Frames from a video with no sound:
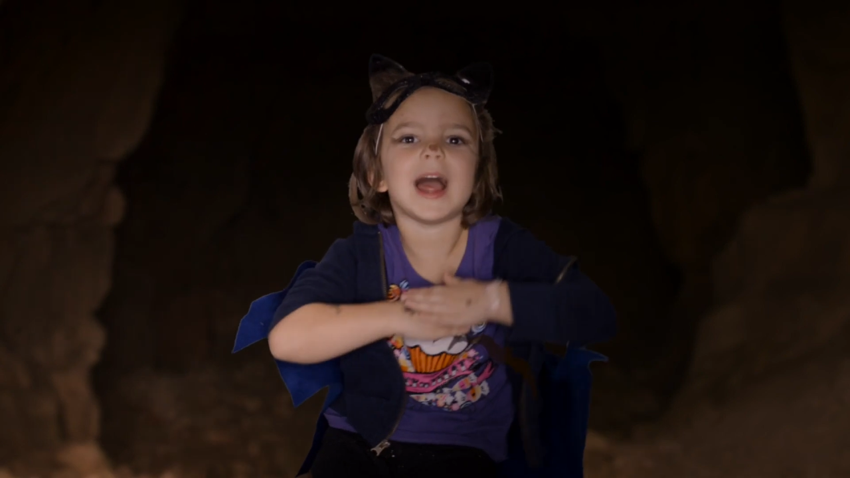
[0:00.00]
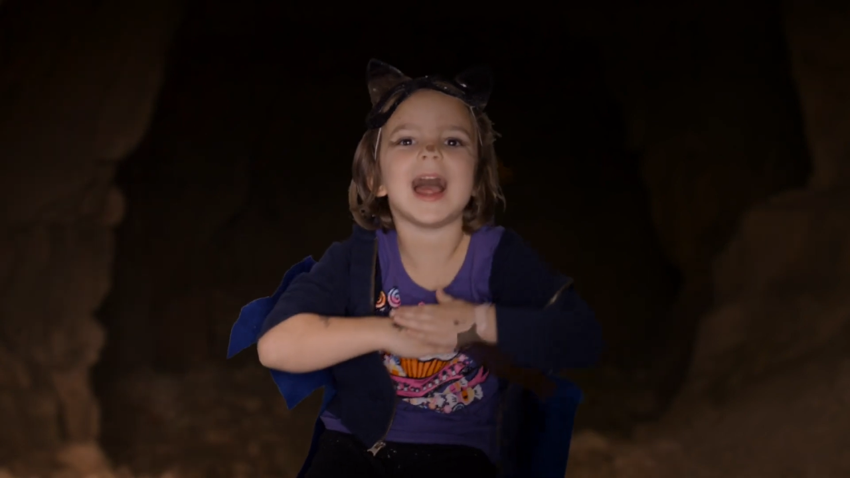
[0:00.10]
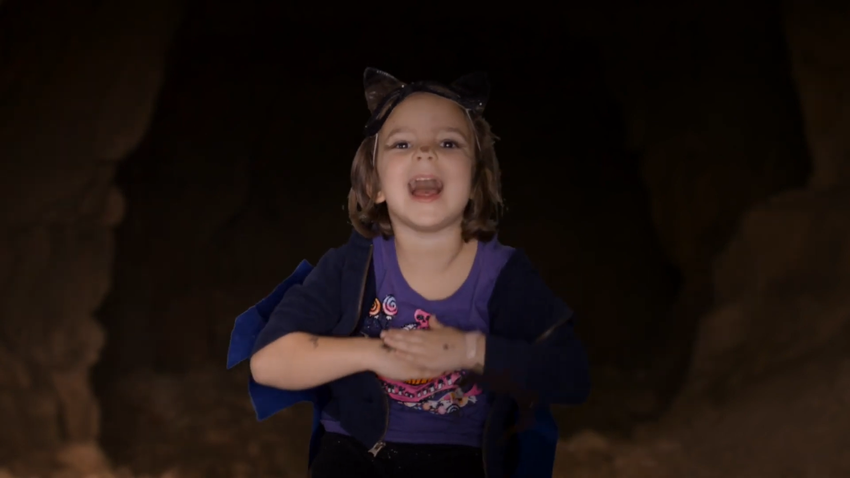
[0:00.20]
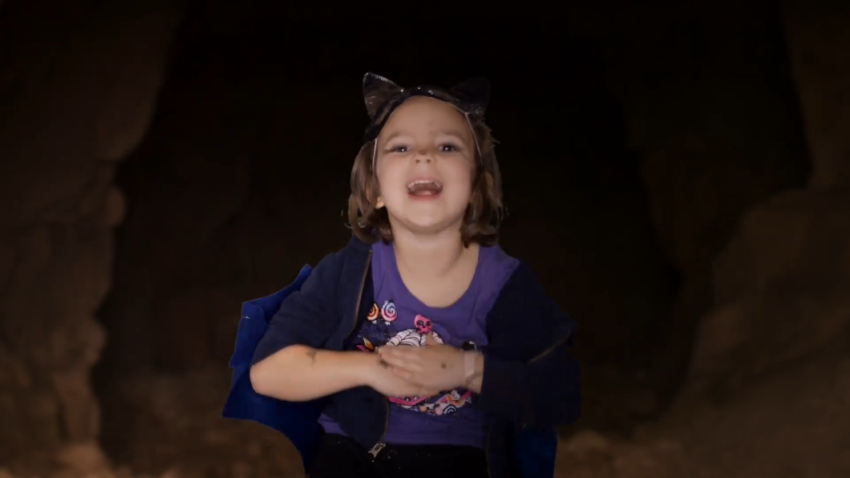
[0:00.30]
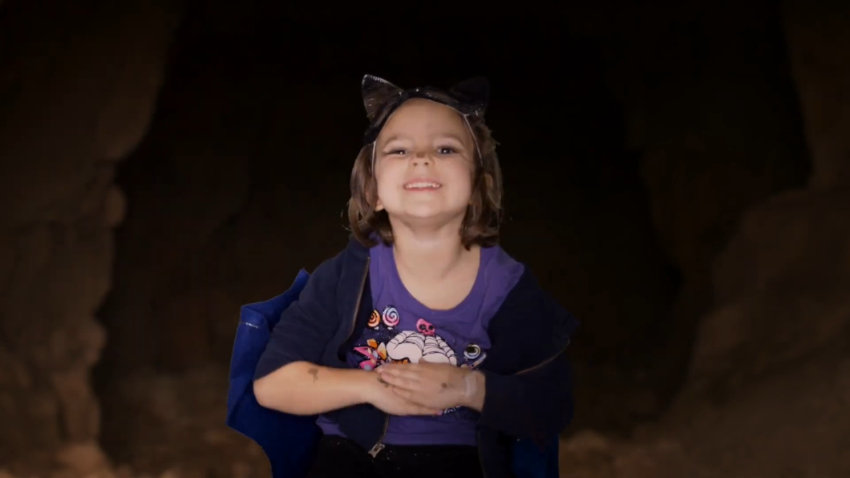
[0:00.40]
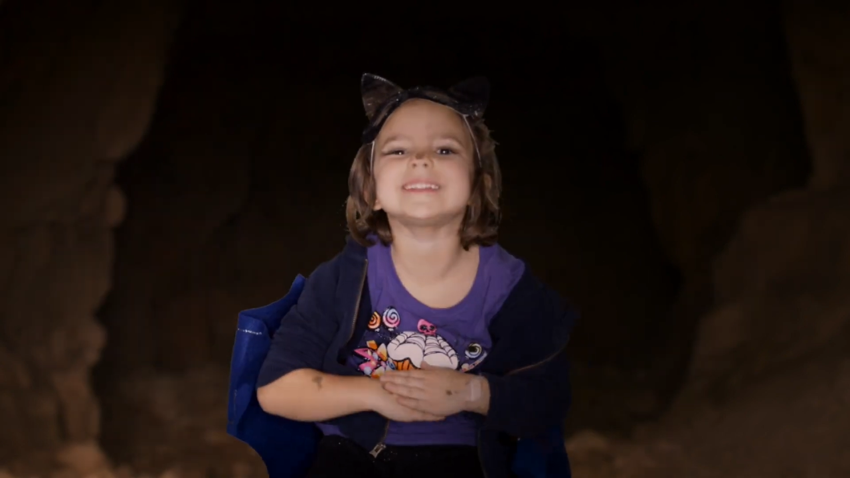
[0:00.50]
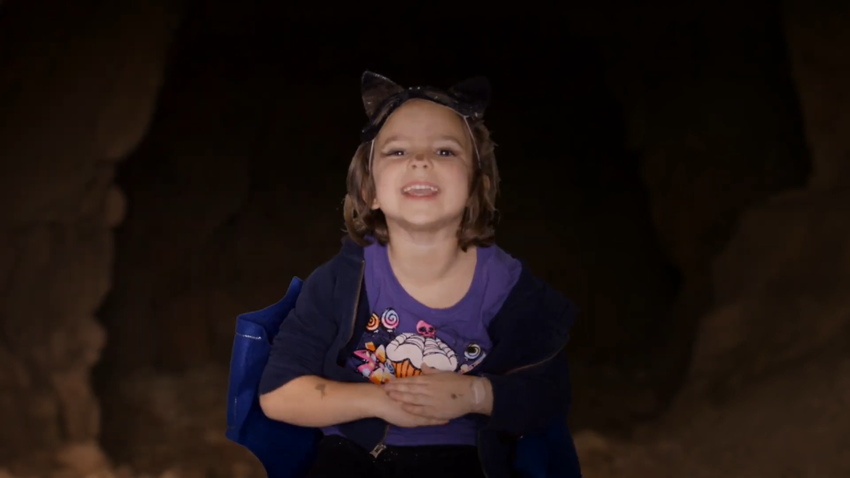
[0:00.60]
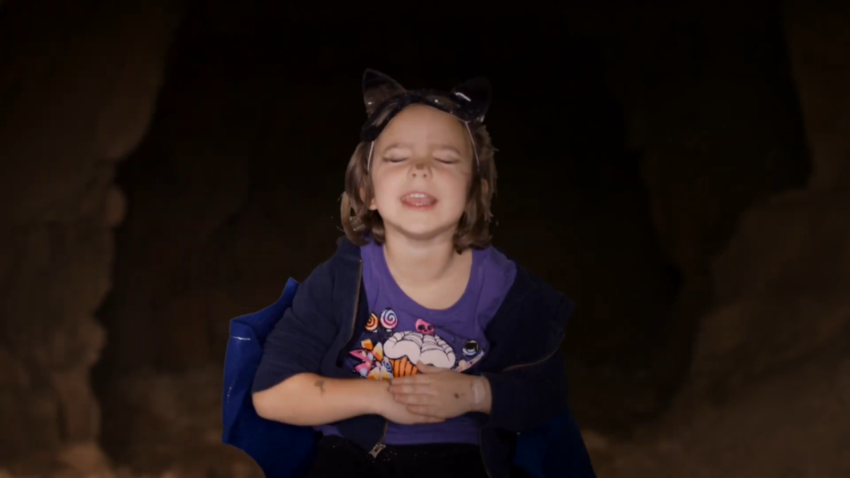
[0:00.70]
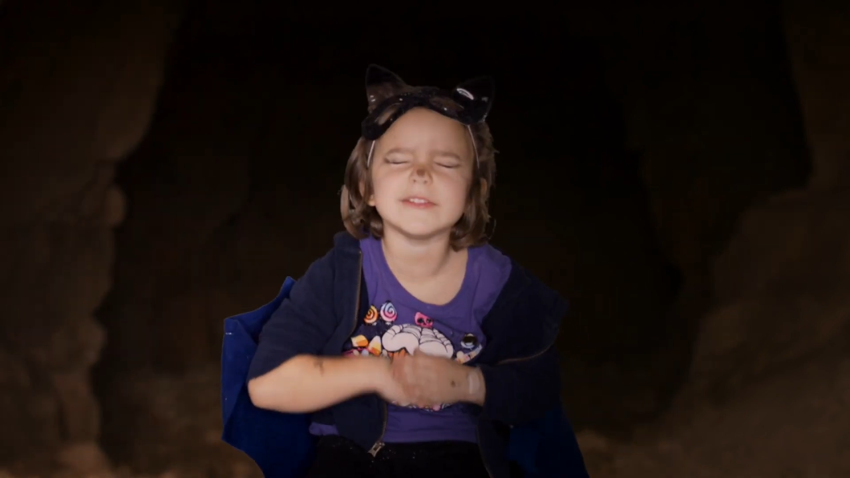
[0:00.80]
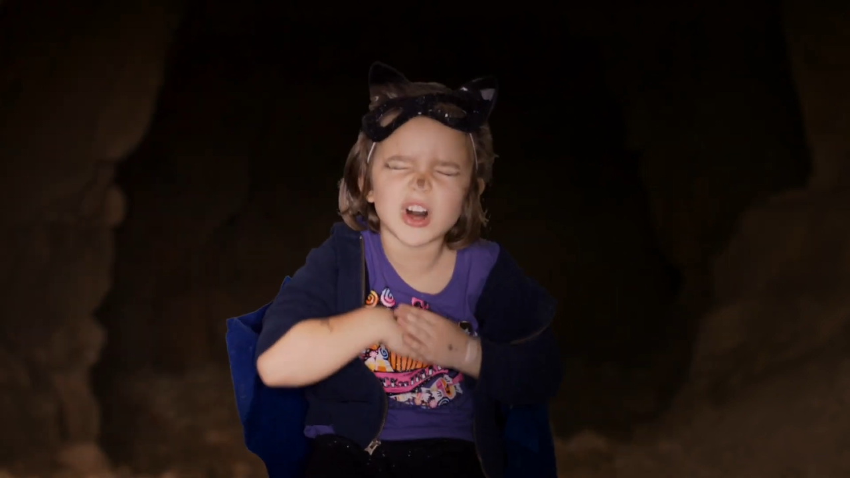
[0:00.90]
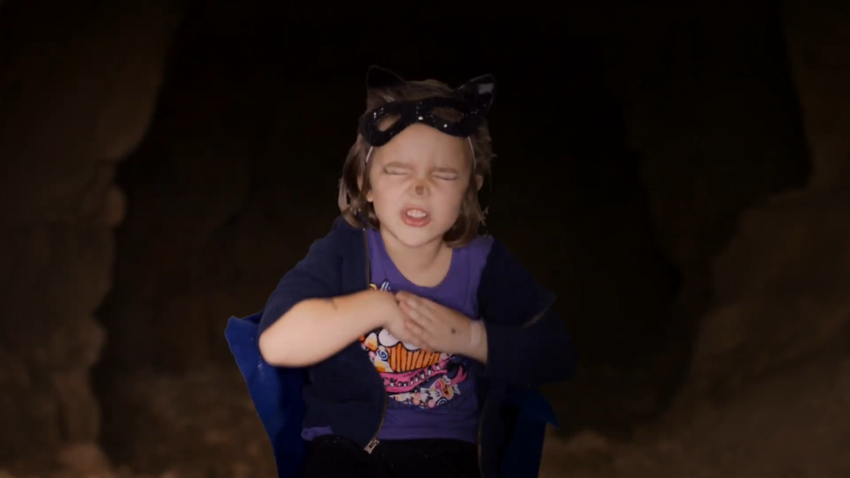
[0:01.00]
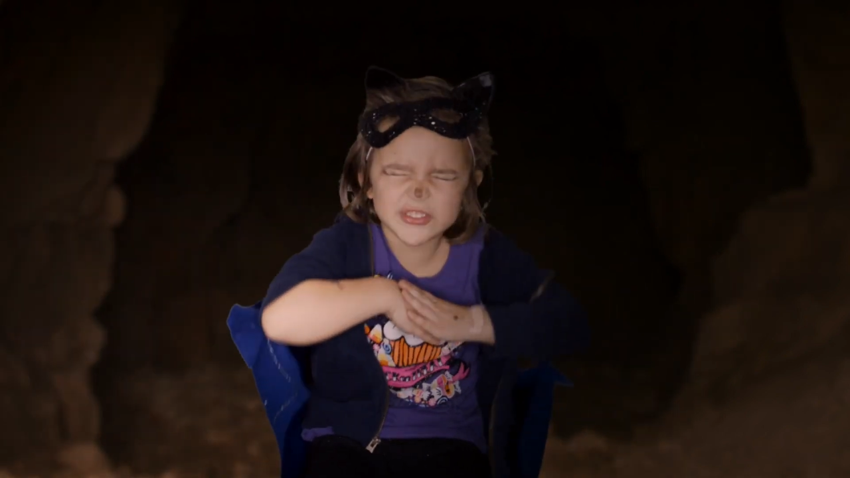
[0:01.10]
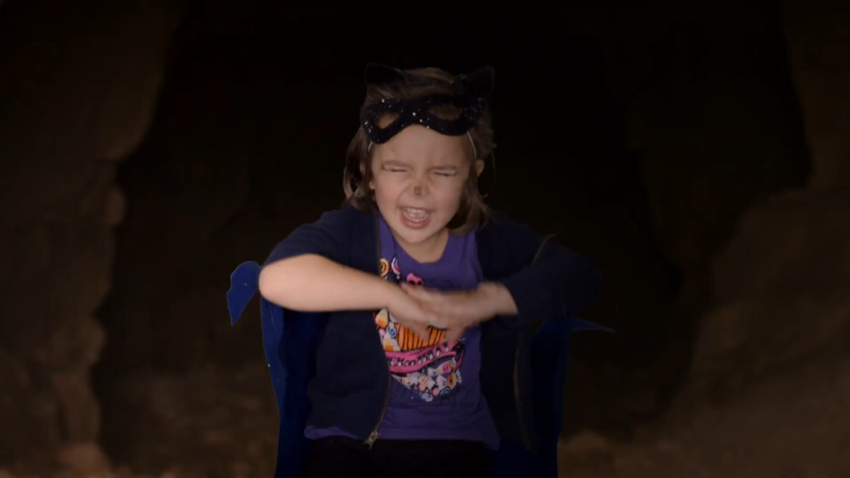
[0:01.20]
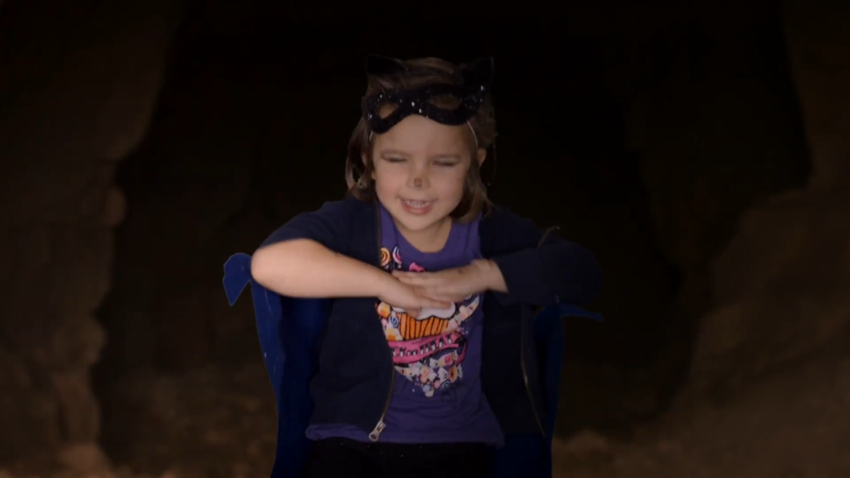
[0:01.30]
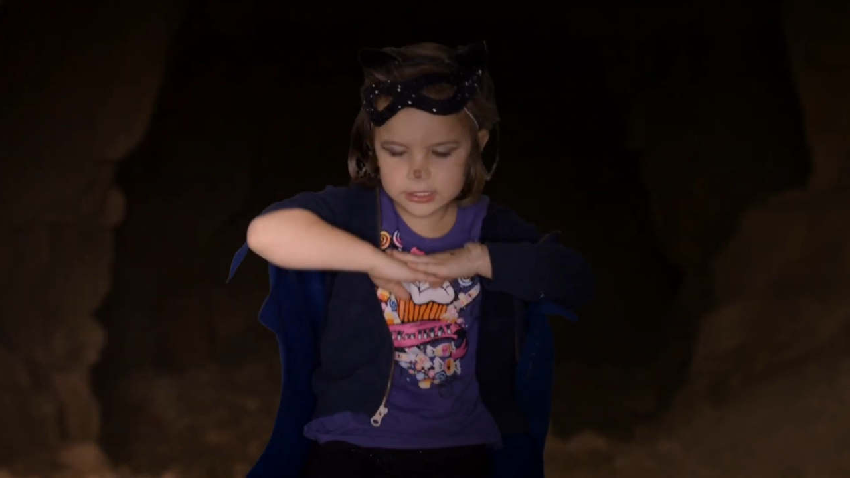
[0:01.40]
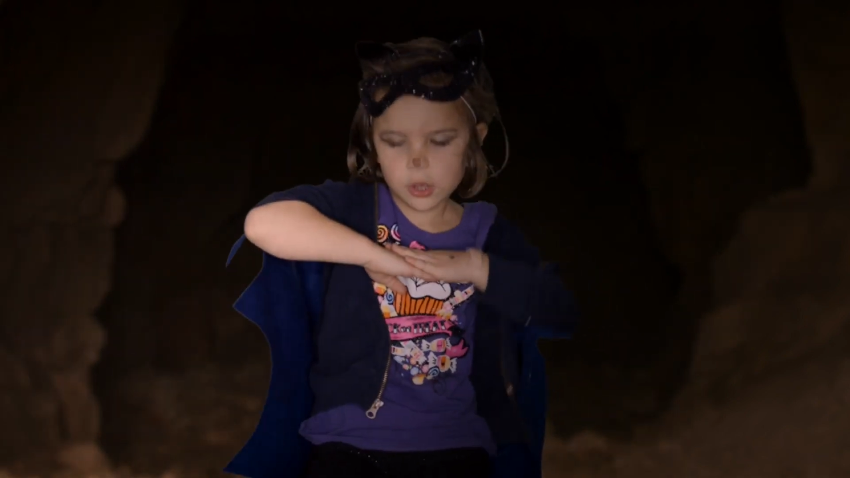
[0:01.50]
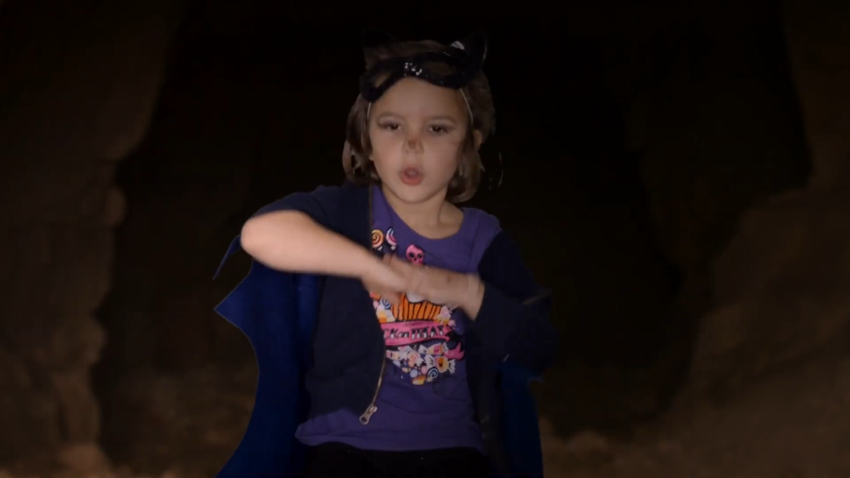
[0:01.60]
bat cave all night.